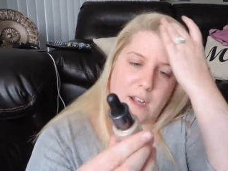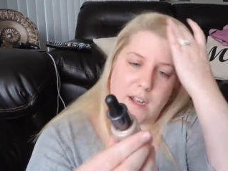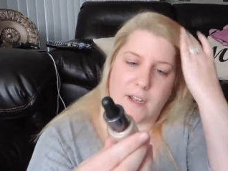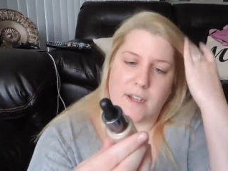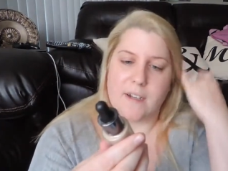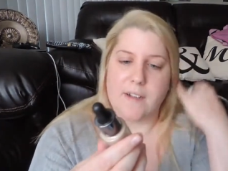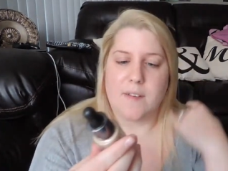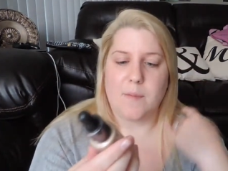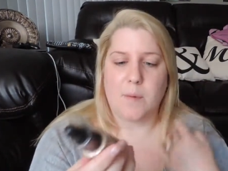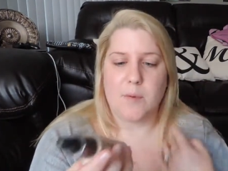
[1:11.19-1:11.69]

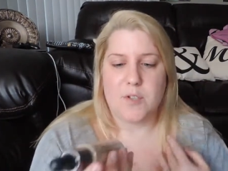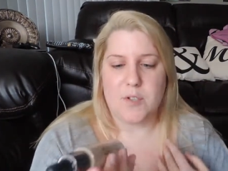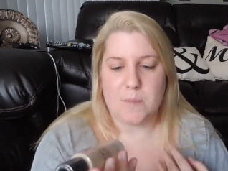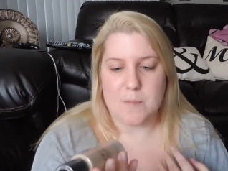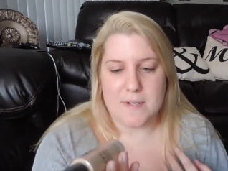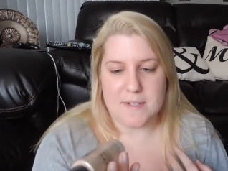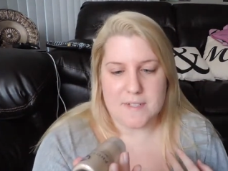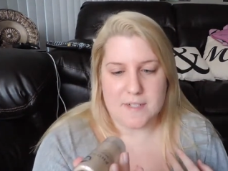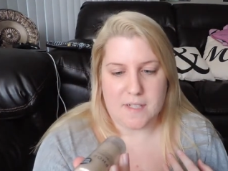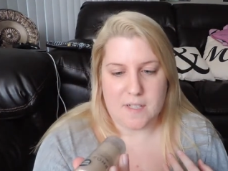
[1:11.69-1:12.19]
And it's supposed to
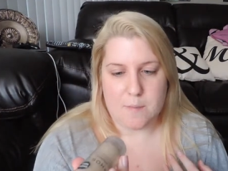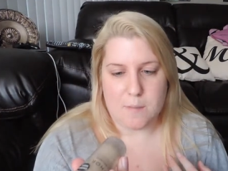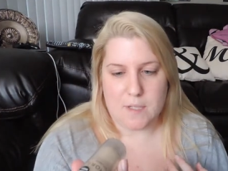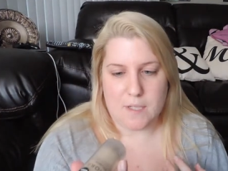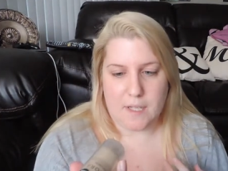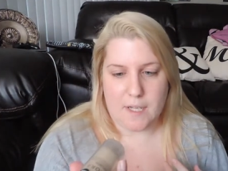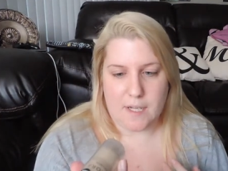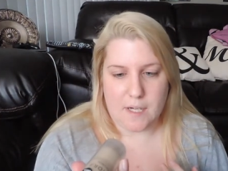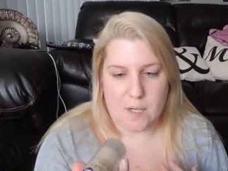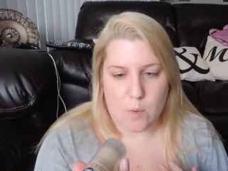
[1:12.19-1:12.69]
basically
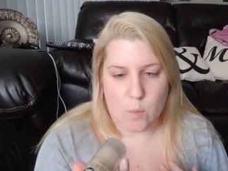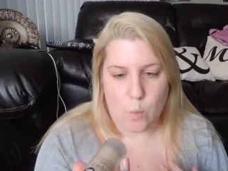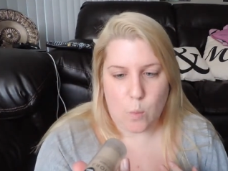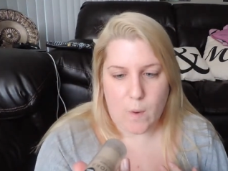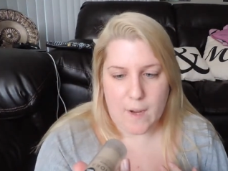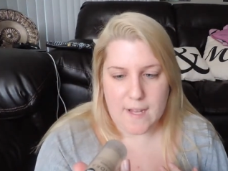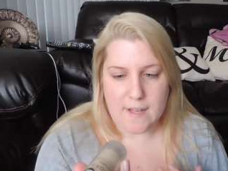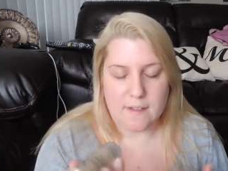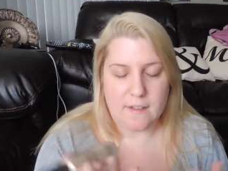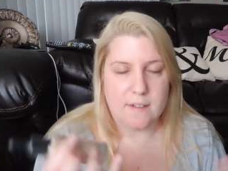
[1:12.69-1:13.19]
be like a
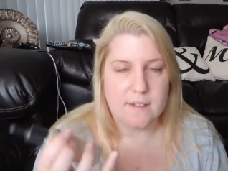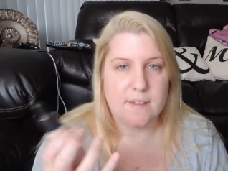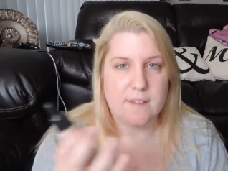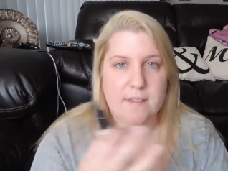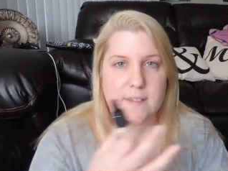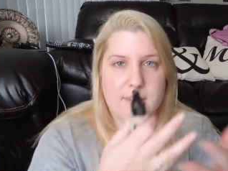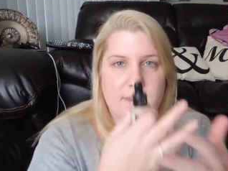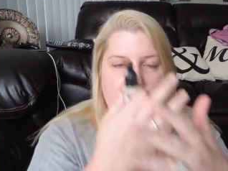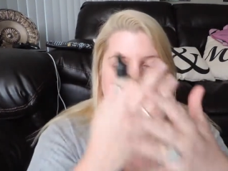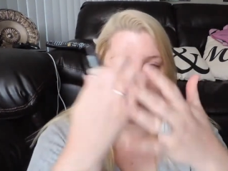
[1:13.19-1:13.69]

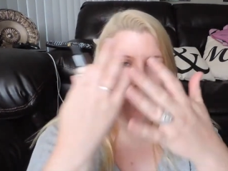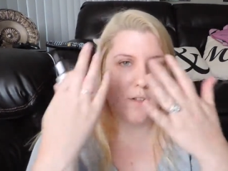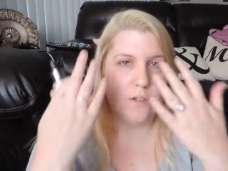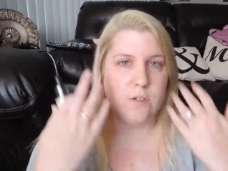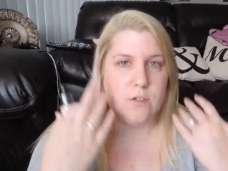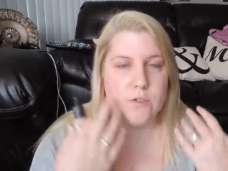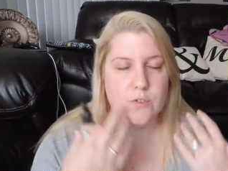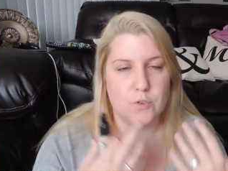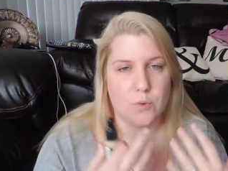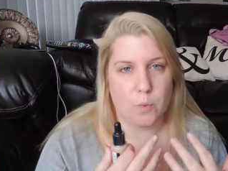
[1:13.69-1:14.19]
weightless
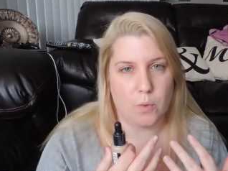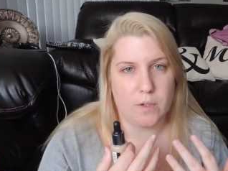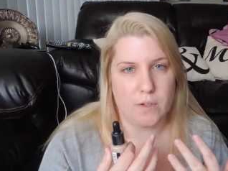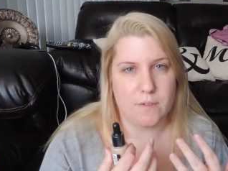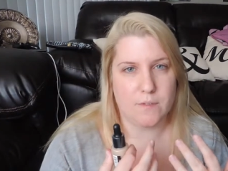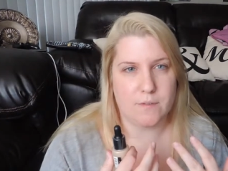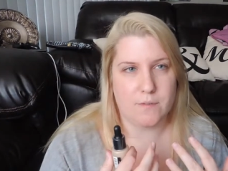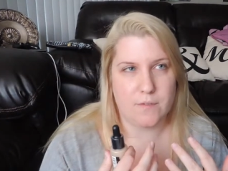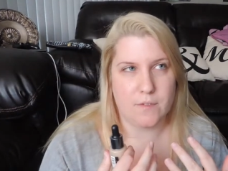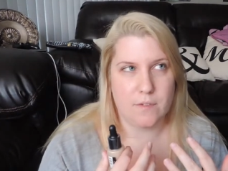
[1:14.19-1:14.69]
sort
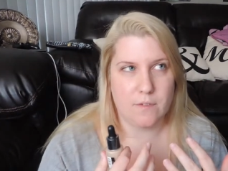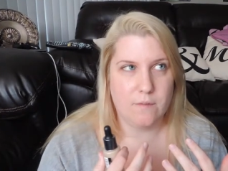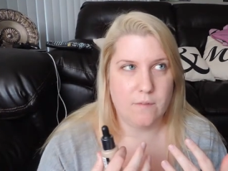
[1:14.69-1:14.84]
of